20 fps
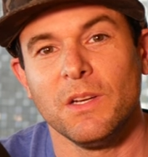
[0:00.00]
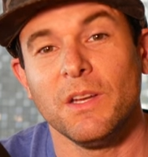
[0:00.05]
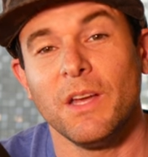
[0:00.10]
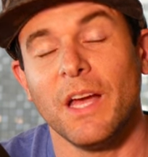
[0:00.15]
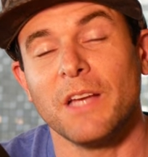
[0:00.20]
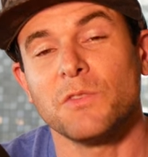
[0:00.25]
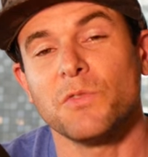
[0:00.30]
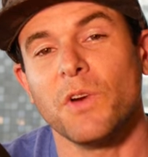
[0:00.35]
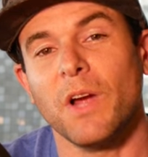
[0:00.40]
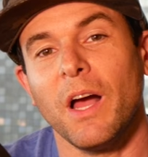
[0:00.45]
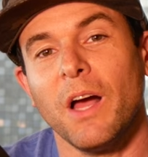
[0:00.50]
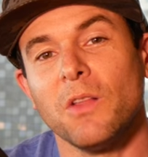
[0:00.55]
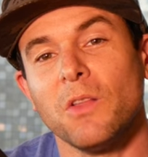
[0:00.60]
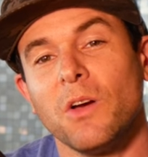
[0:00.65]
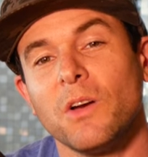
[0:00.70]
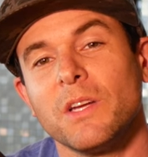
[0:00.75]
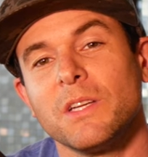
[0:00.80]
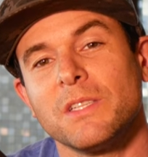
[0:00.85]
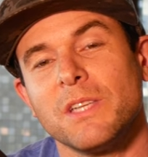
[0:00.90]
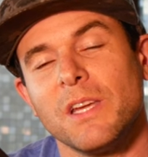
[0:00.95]
As for how
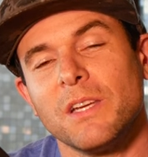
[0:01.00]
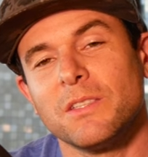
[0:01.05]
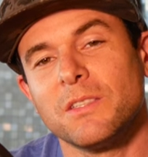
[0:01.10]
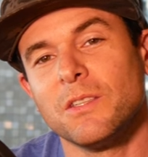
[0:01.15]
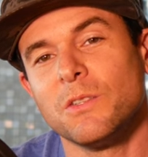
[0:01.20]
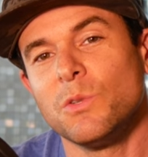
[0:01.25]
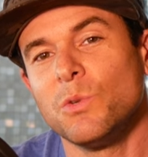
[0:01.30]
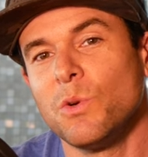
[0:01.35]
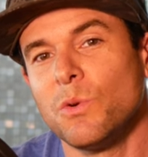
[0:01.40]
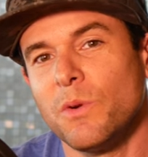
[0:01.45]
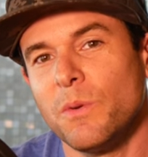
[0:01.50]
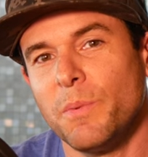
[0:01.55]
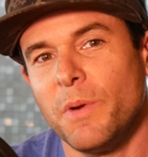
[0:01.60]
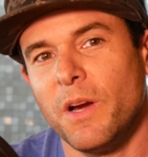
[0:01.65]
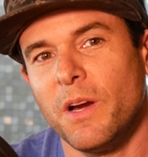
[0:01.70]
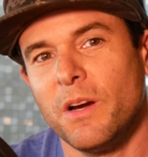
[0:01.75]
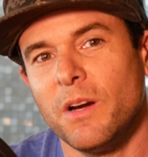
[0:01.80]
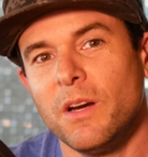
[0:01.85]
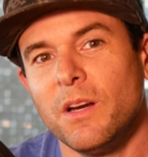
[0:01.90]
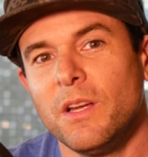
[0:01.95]
long it takes to do a
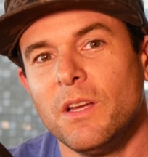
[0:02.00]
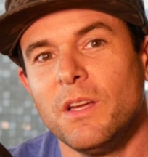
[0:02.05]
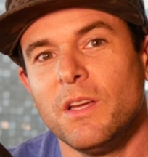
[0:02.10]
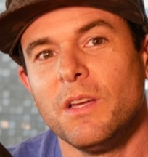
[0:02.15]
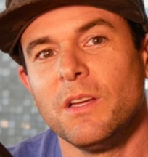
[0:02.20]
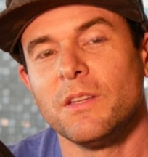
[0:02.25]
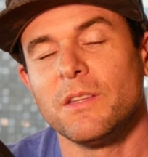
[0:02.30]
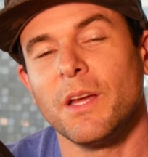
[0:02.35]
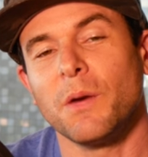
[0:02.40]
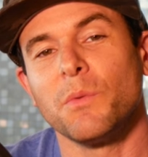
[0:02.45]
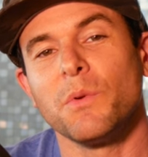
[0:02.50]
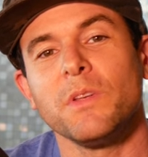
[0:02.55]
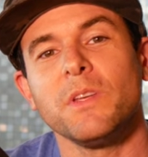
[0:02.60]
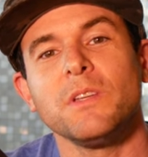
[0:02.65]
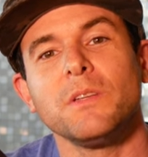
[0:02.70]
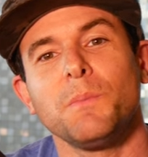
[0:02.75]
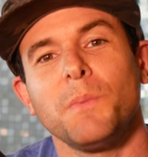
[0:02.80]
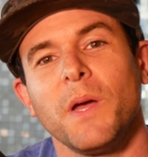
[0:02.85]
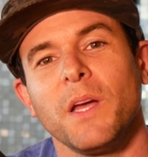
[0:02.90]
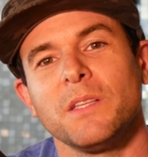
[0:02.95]
repair, that really
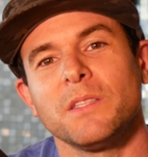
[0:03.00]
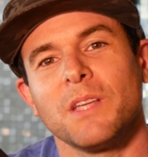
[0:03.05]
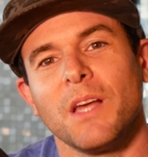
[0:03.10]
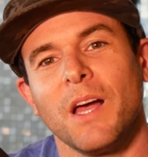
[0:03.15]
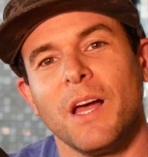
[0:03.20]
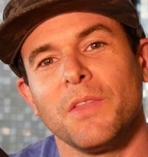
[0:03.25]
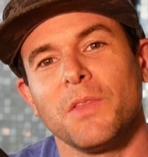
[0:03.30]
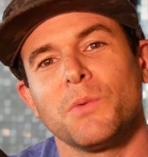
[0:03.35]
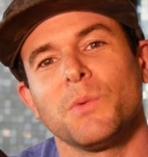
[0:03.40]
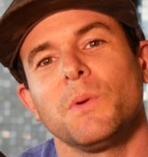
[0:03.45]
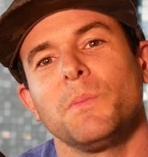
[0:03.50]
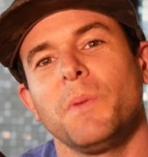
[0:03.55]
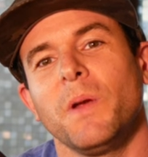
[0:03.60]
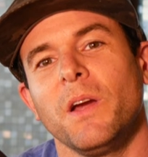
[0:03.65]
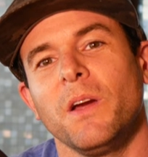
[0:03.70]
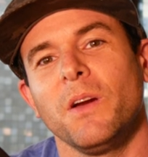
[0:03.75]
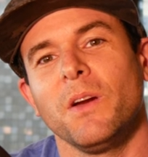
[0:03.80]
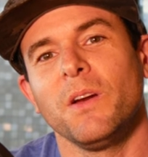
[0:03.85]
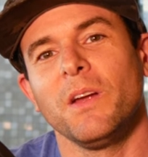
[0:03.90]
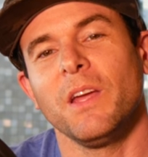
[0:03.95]
depends on the
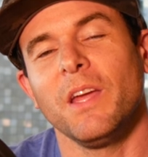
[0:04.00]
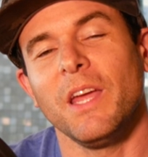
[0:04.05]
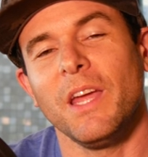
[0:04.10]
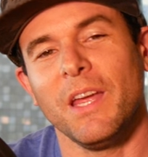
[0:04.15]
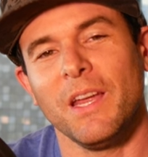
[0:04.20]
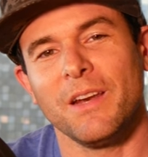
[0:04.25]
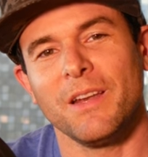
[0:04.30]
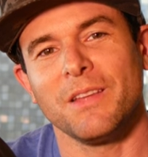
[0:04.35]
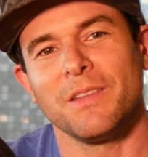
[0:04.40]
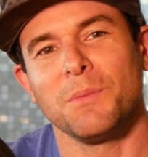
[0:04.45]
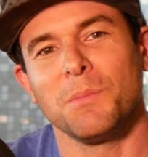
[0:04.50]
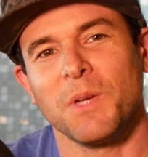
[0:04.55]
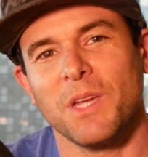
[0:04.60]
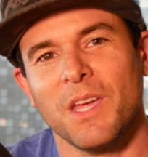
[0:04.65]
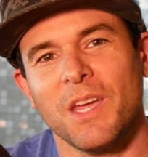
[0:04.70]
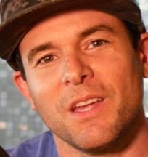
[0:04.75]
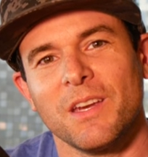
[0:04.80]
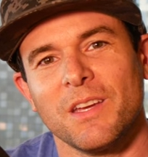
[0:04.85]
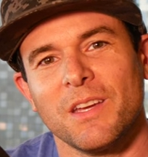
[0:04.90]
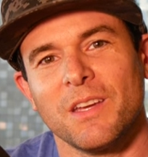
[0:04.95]
repair and on the
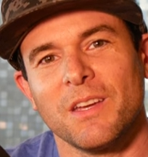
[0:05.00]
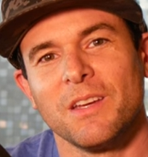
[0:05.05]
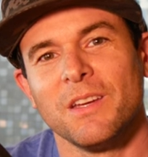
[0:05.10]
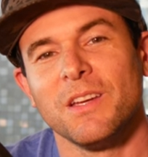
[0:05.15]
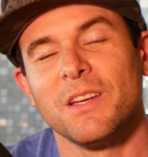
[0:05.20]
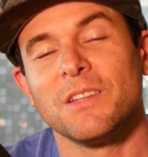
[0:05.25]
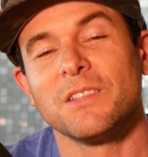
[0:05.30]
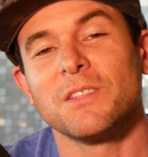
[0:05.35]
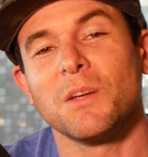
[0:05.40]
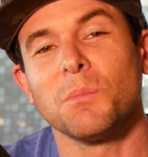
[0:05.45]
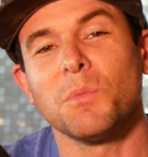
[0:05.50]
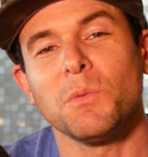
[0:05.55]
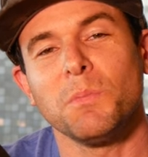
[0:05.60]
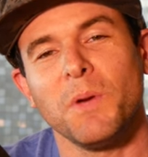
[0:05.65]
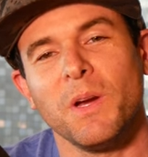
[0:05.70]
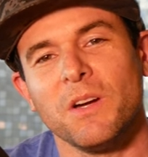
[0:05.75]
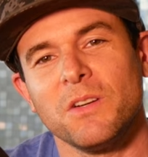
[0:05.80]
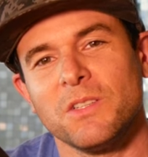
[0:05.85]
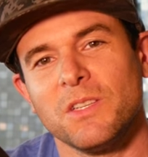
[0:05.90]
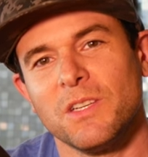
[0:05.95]
mechanic. Some
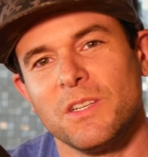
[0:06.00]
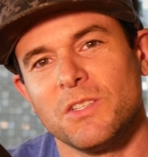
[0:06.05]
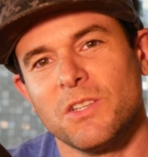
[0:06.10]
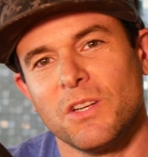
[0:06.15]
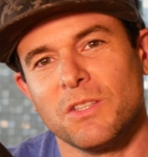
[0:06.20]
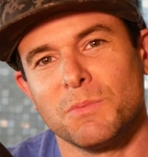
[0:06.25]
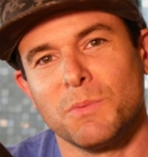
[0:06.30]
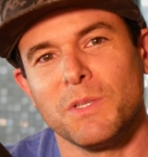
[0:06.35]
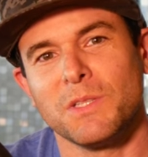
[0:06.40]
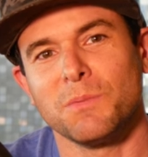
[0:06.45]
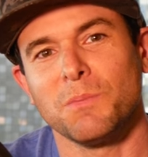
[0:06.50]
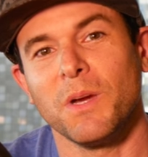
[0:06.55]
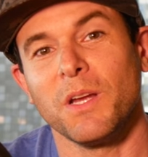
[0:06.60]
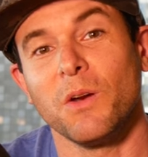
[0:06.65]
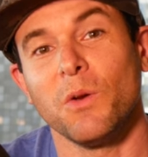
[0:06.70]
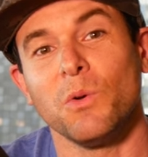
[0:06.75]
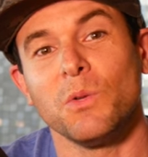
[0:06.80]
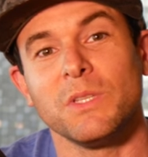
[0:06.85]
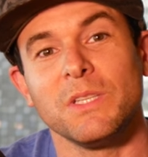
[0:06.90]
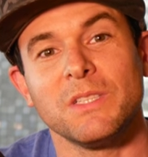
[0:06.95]
repairs and adjustments might
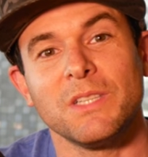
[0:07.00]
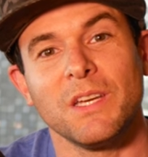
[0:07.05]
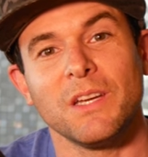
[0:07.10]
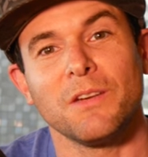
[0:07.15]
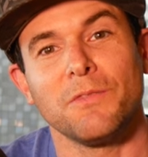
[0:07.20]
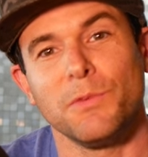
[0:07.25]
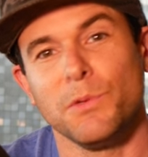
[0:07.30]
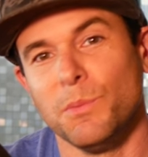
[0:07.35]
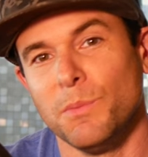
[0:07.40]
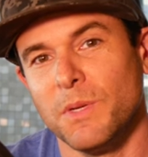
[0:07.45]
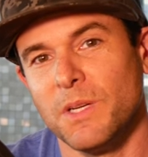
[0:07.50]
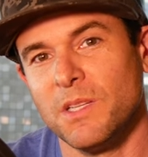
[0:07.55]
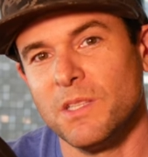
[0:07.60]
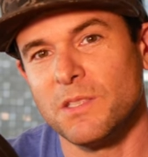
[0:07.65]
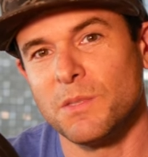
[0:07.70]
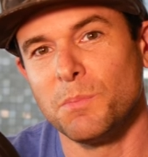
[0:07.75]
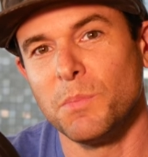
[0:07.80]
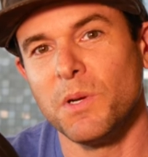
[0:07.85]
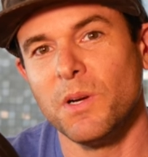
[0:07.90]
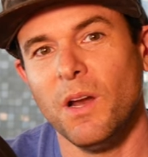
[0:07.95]
only take a few
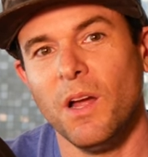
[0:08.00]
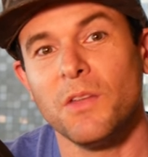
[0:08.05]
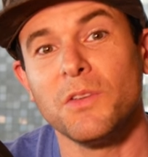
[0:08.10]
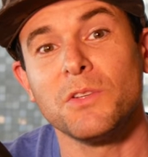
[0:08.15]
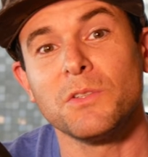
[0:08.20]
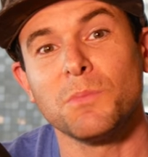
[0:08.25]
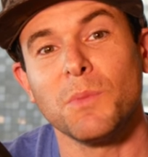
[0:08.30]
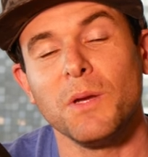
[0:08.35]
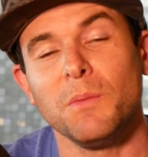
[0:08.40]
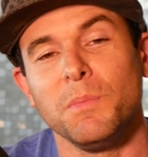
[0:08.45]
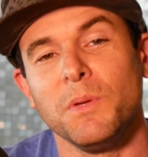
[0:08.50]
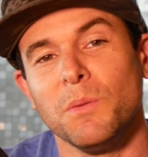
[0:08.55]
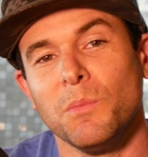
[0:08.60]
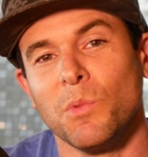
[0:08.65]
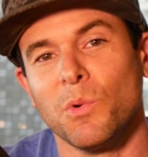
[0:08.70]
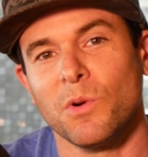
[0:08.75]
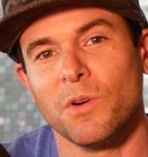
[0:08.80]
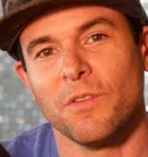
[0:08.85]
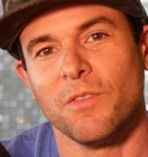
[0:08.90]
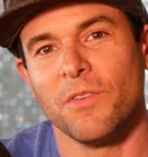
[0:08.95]
minutes, but others might be
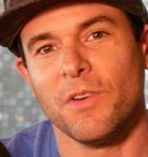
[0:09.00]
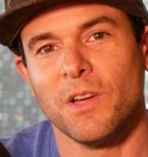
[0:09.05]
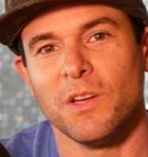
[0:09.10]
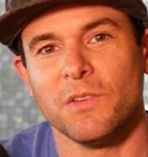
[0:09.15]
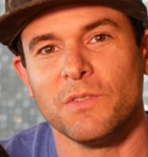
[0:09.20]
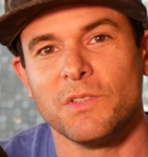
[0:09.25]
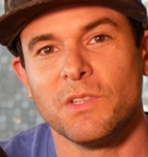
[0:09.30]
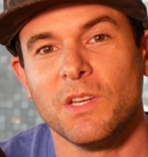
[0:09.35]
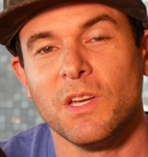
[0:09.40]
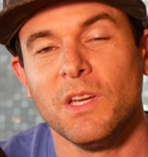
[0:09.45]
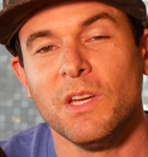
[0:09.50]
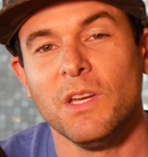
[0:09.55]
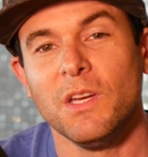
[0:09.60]
more involved.